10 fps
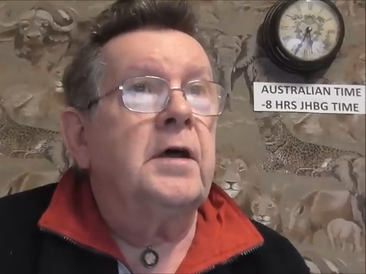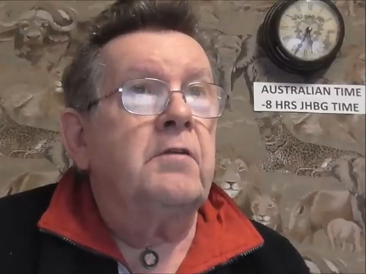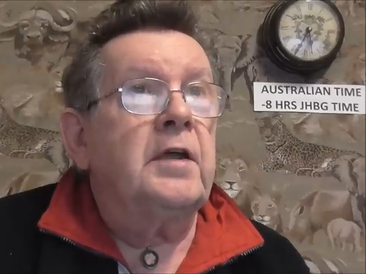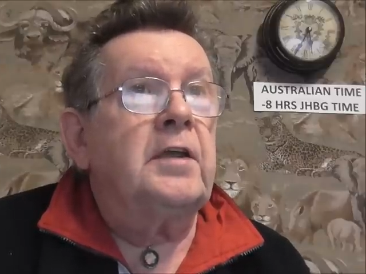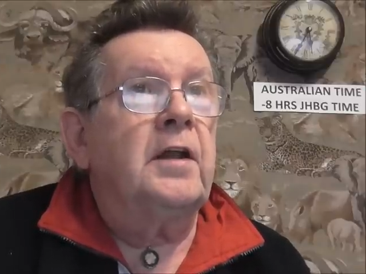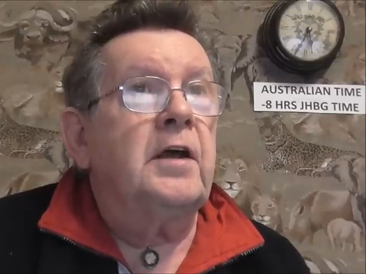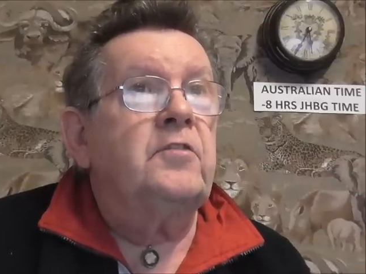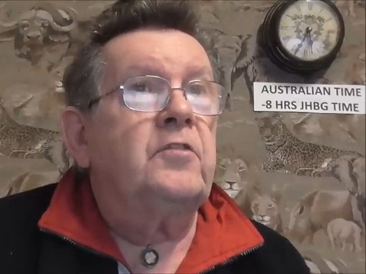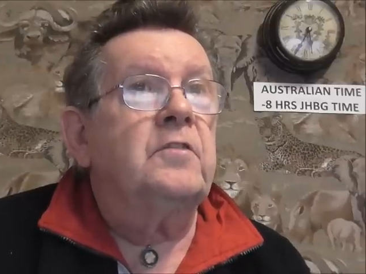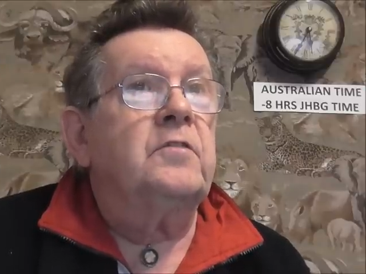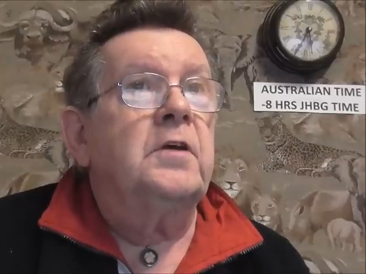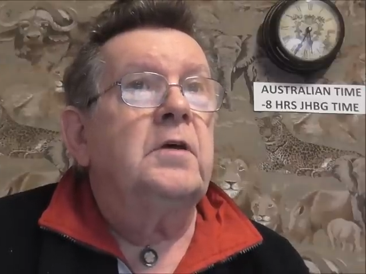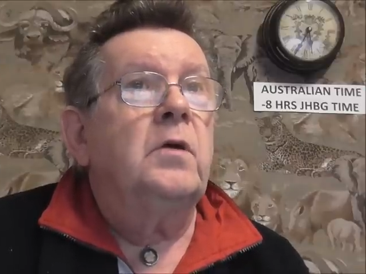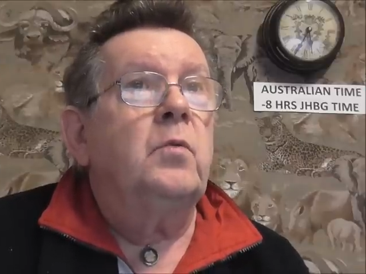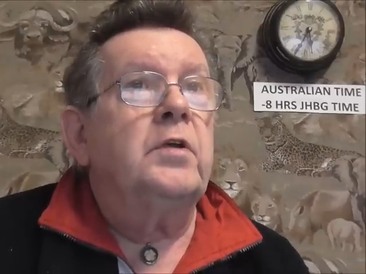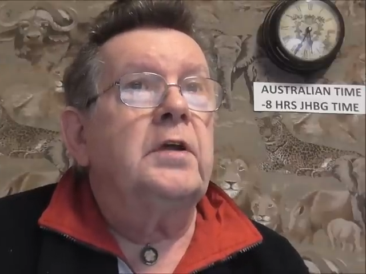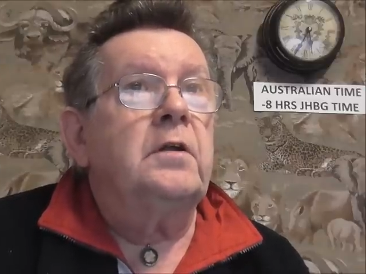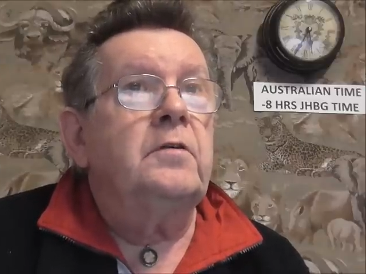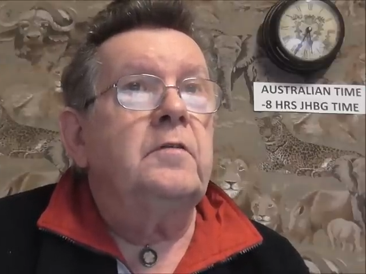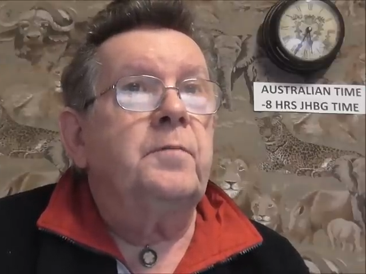regulations would
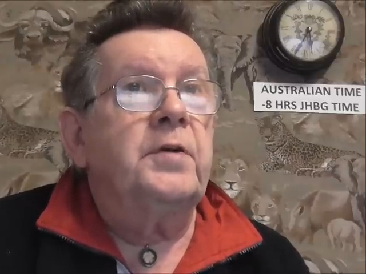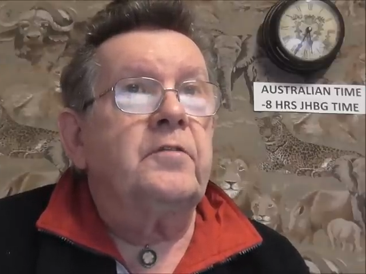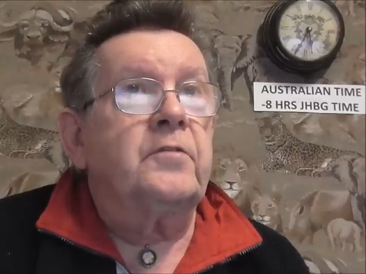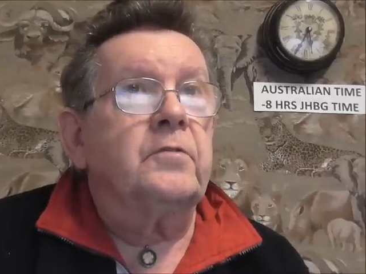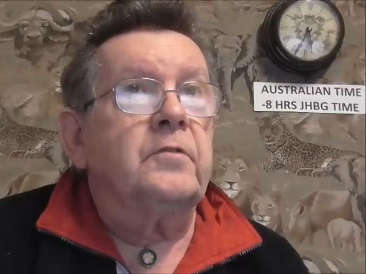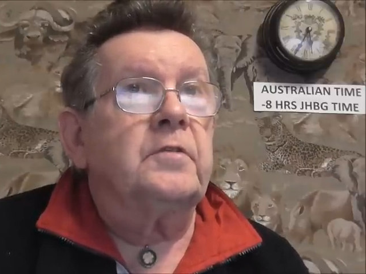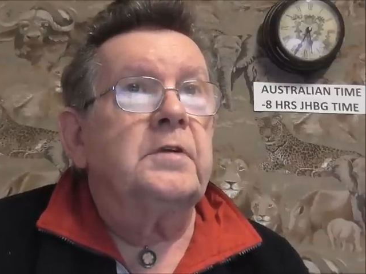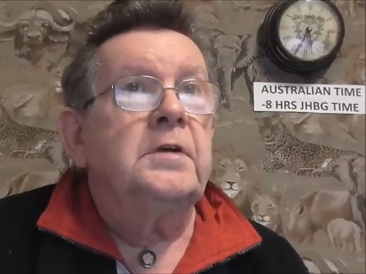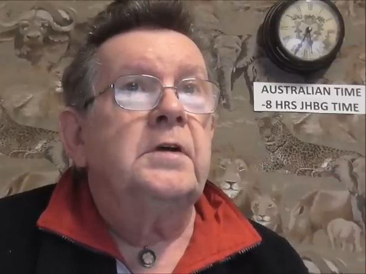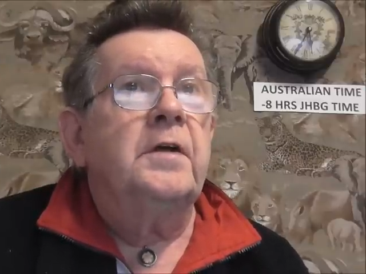include pistols.